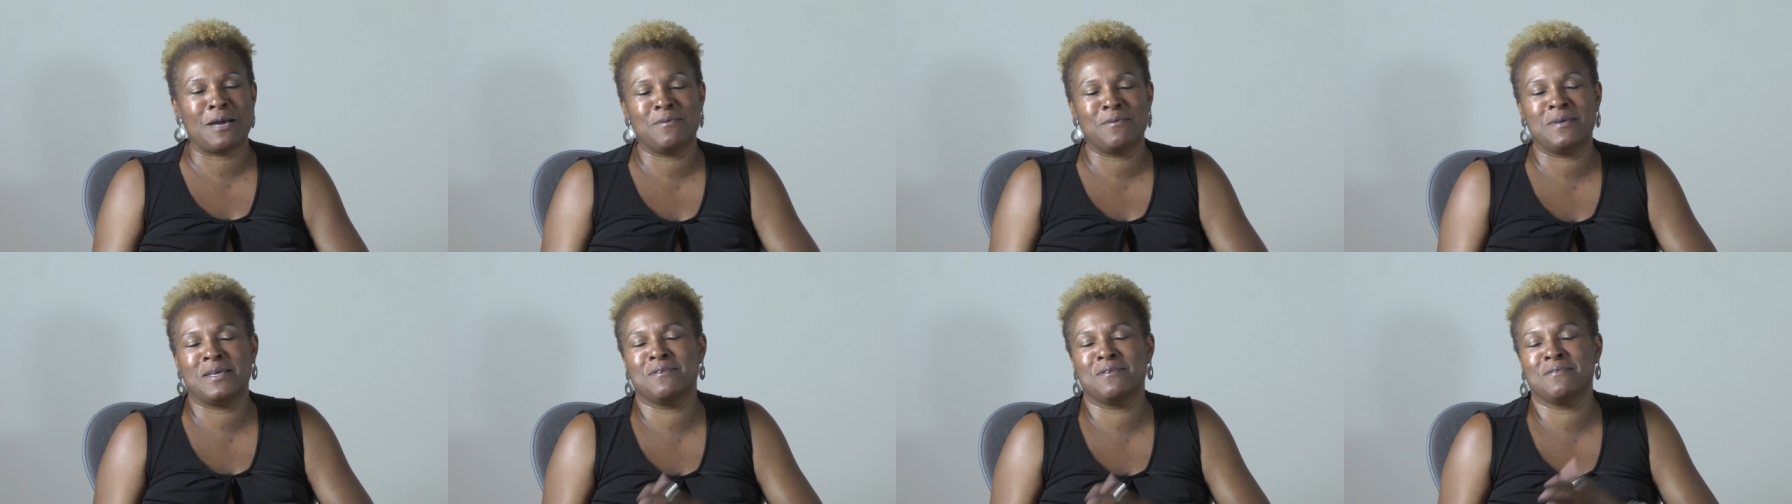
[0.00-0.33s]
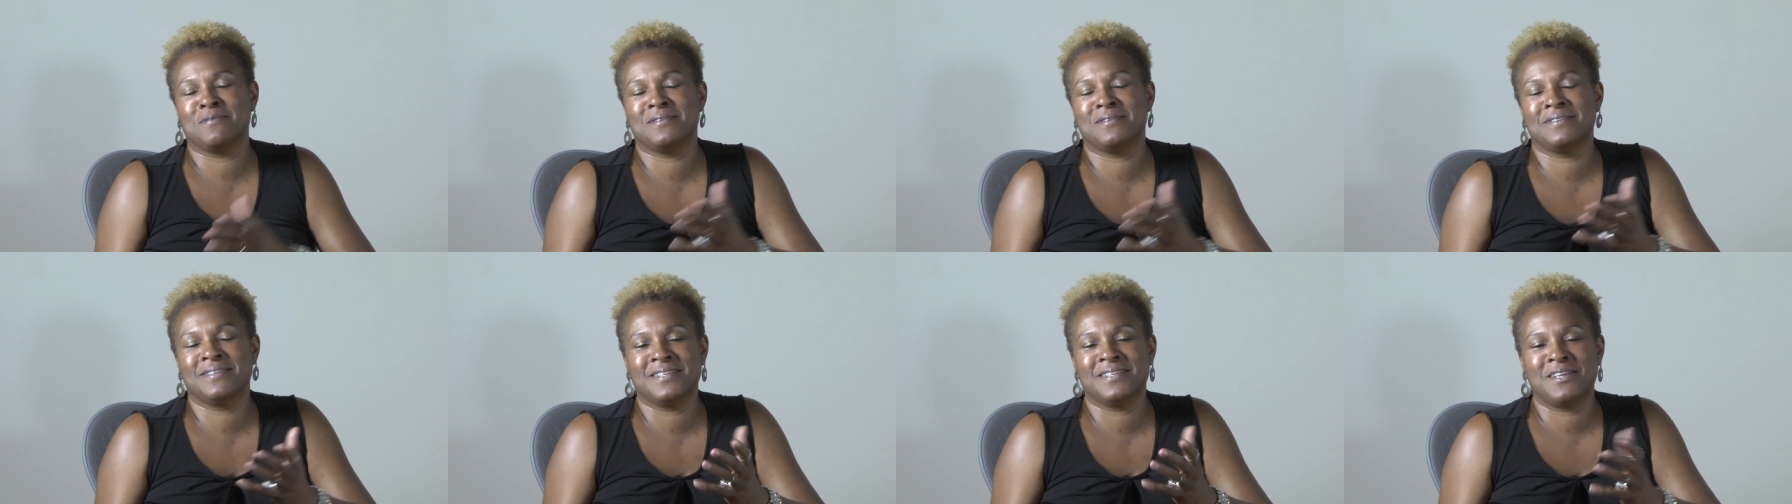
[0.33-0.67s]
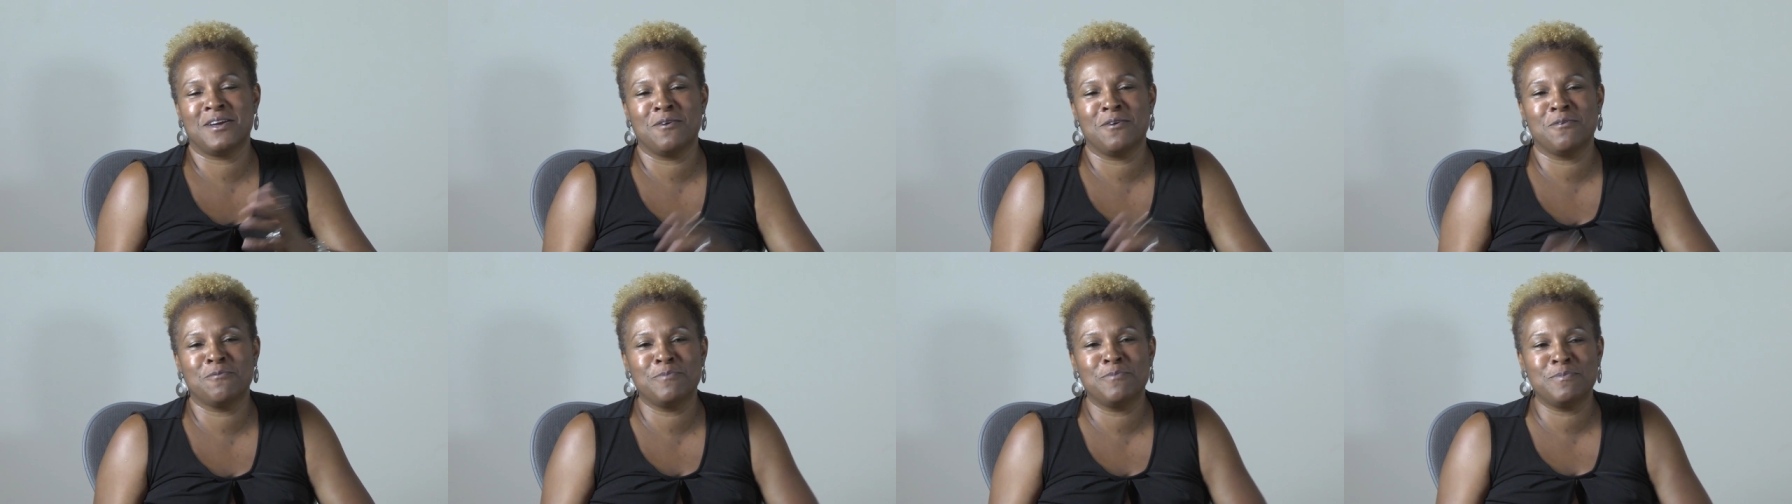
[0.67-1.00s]
I mean,
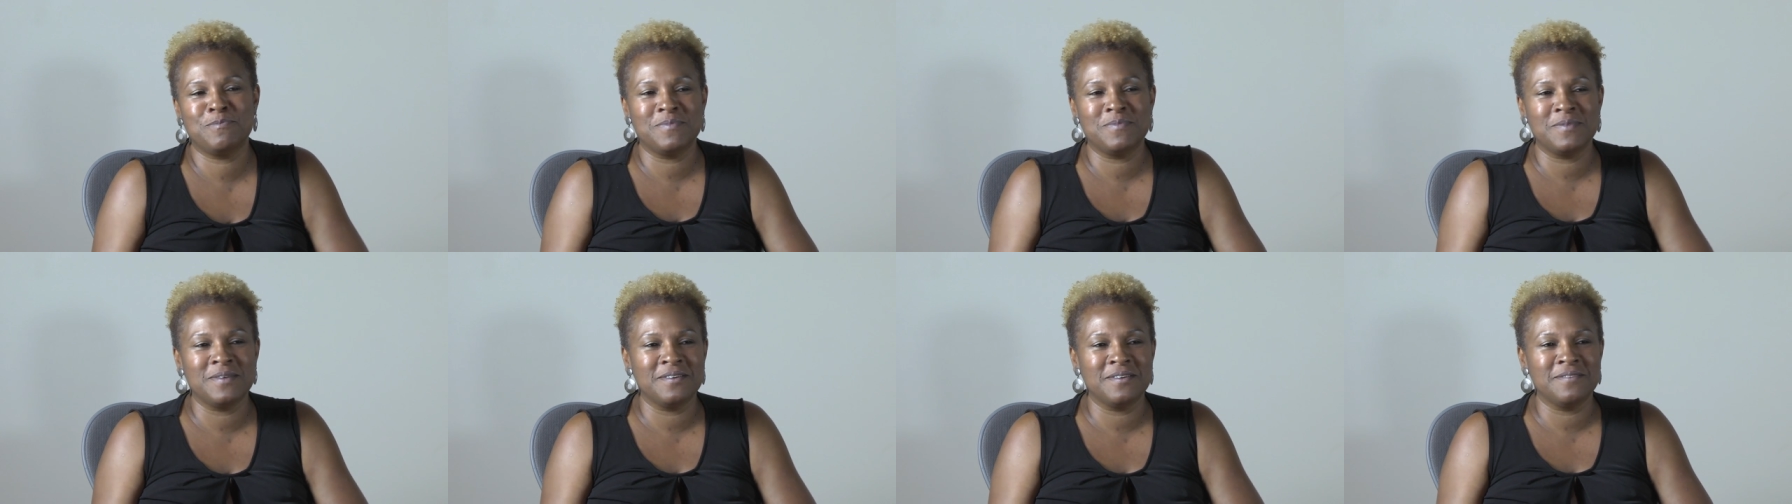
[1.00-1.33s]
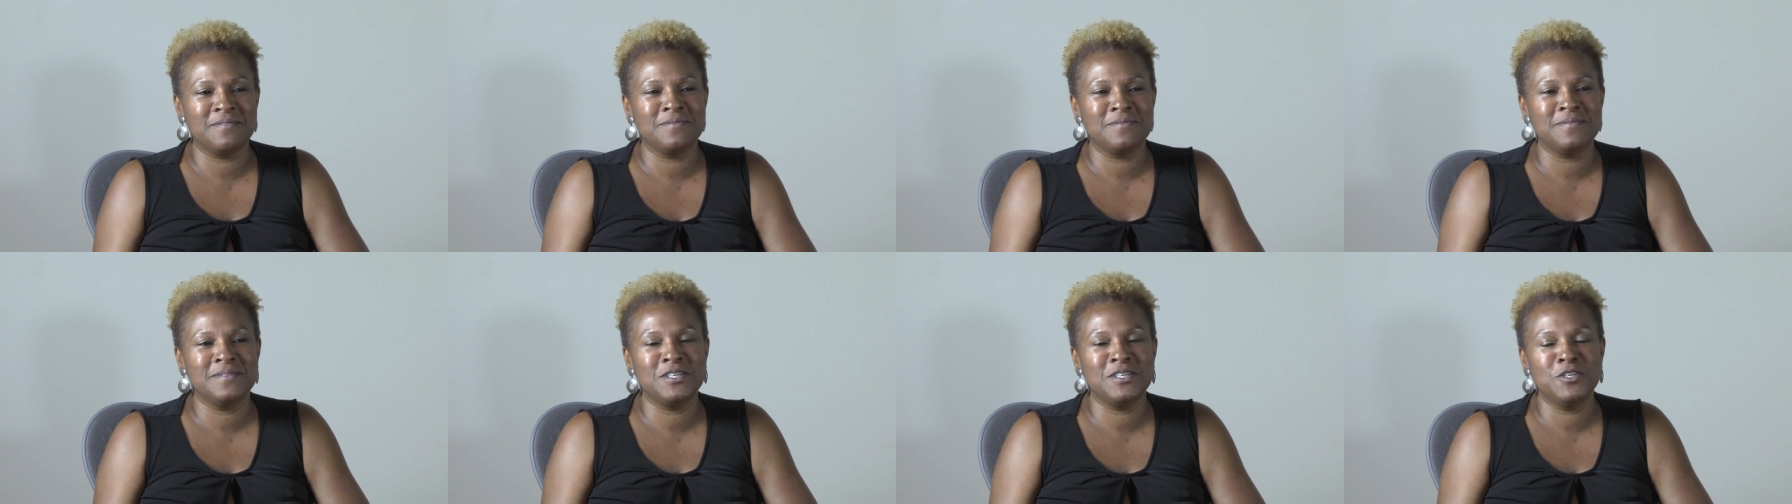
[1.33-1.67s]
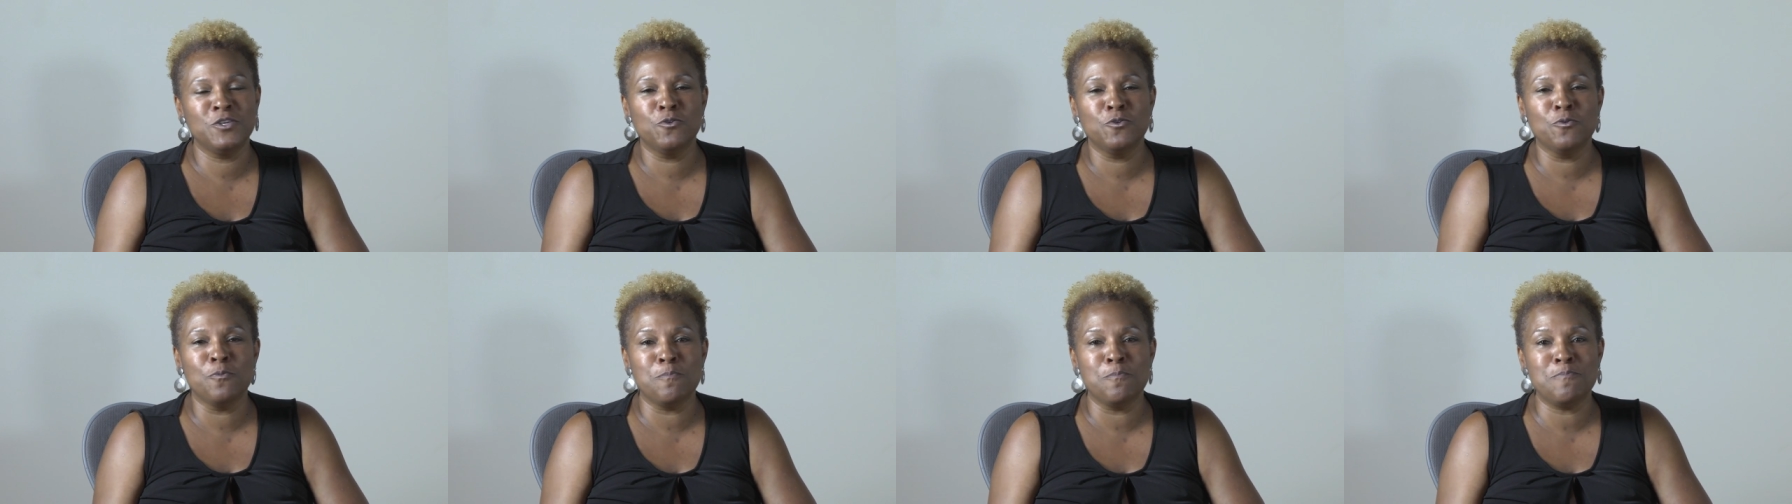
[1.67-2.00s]

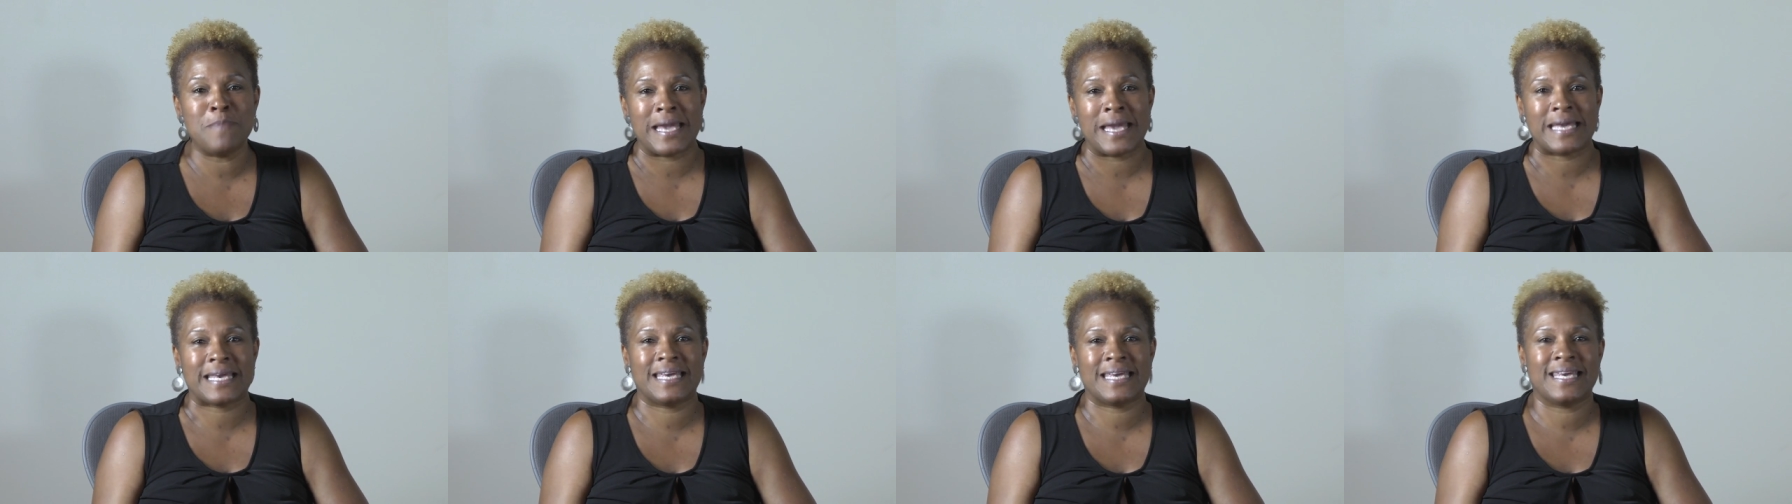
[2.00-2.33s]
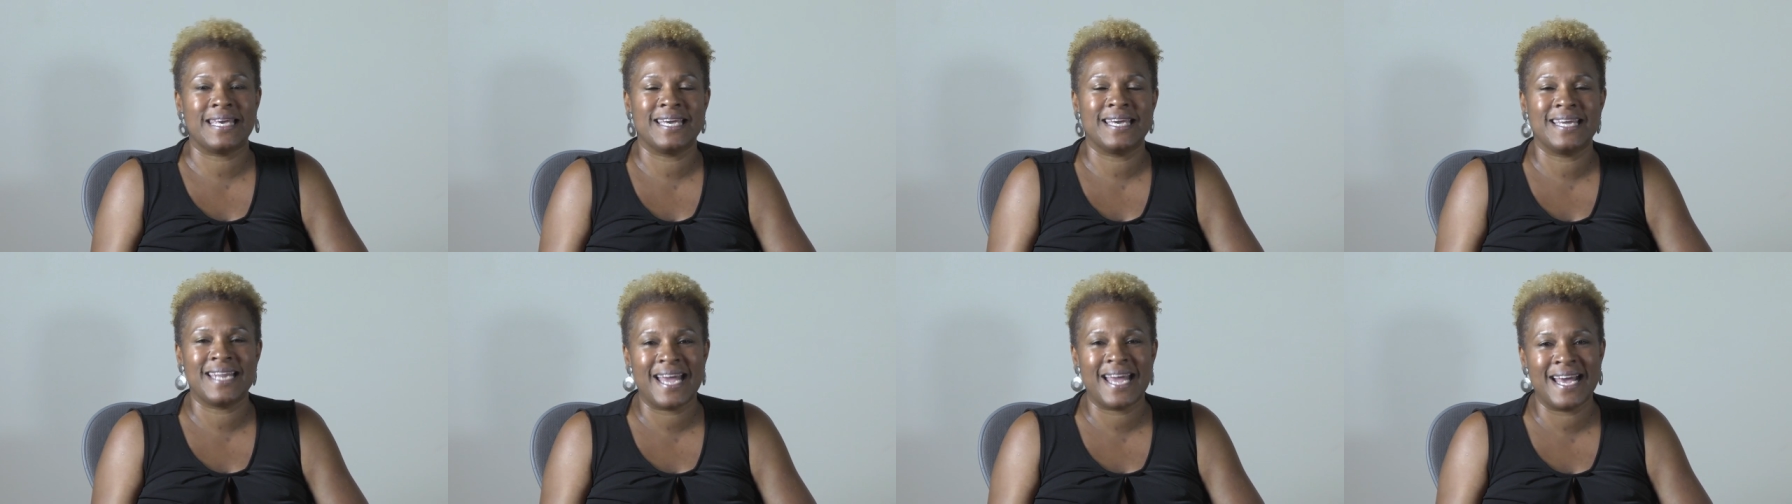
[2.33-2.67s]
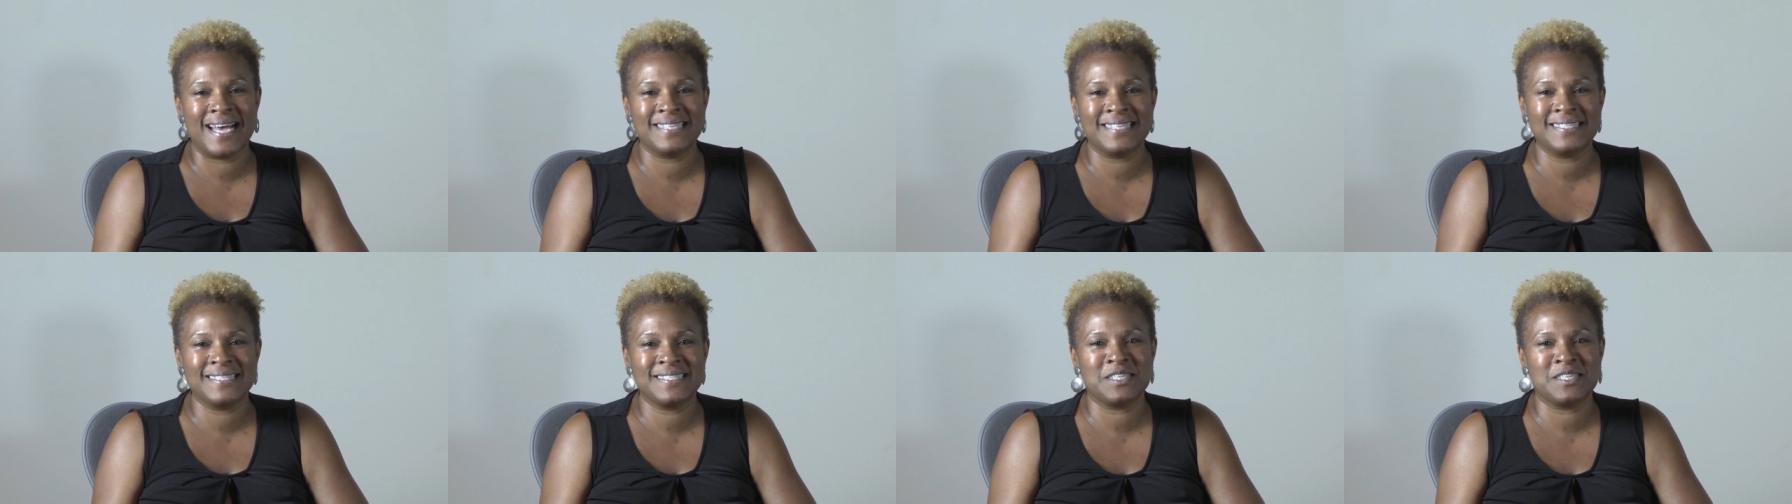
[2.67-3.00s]
you making it
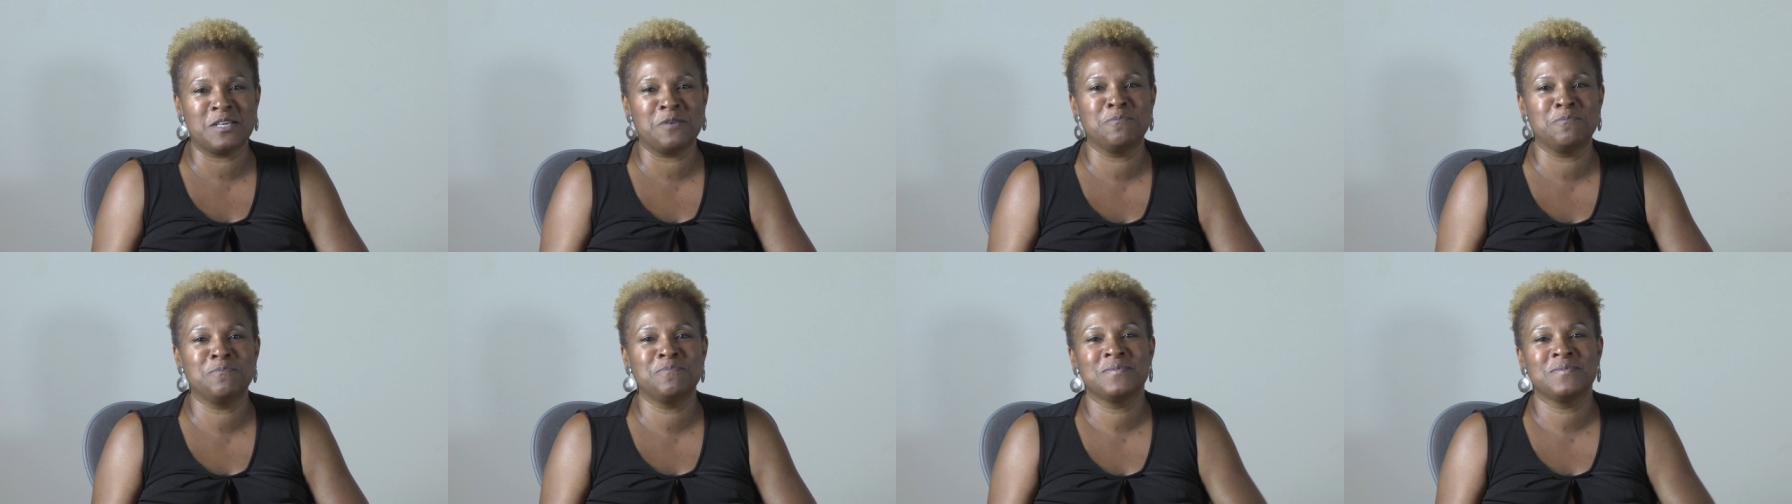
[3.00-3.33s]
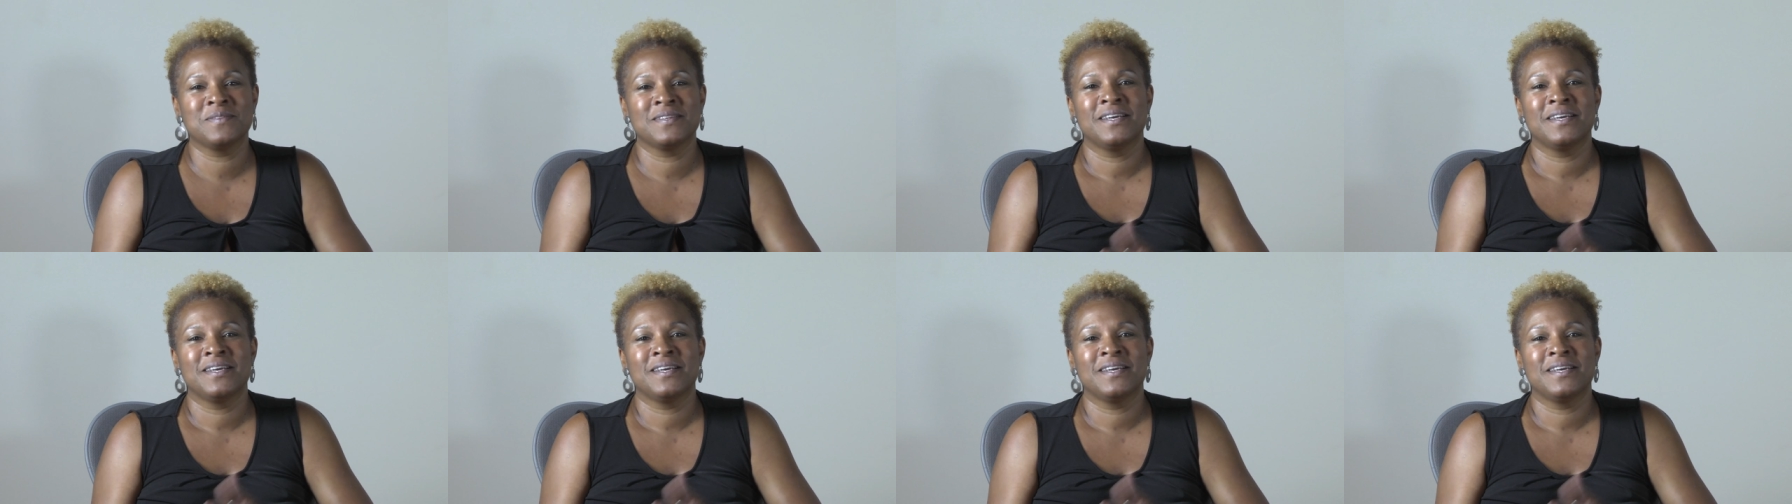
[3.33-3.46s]
as some